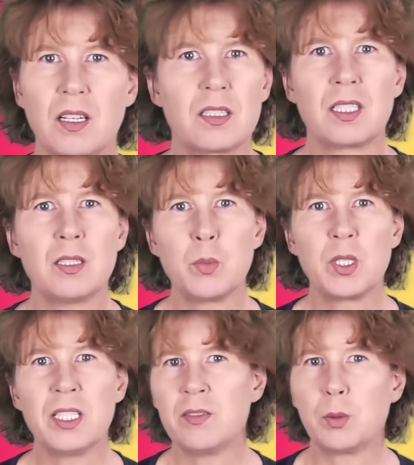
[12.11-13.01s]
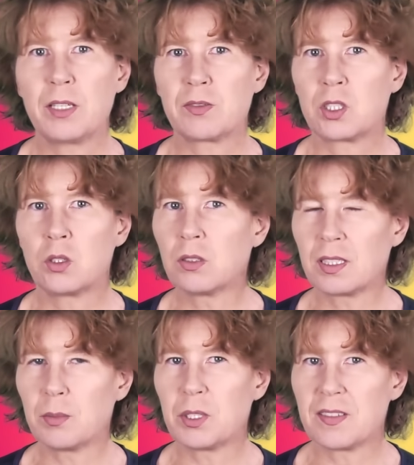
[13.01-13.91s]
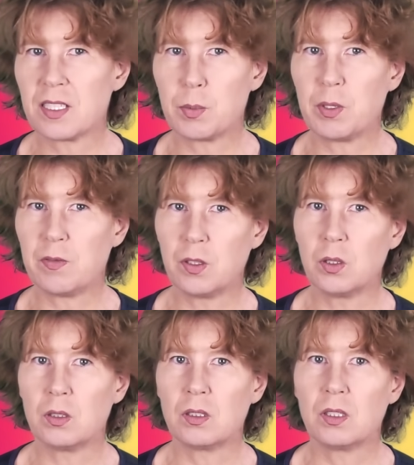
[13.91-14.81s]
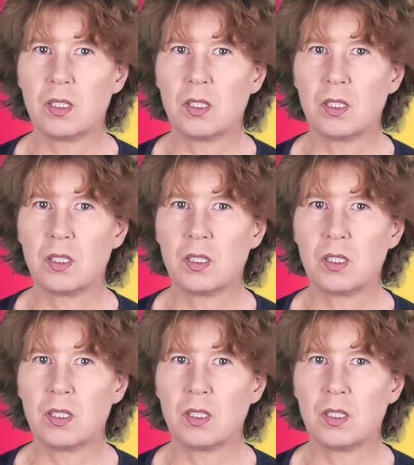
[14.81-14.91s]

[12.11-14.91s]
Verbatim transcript: I can't believe we haven't talked about this before.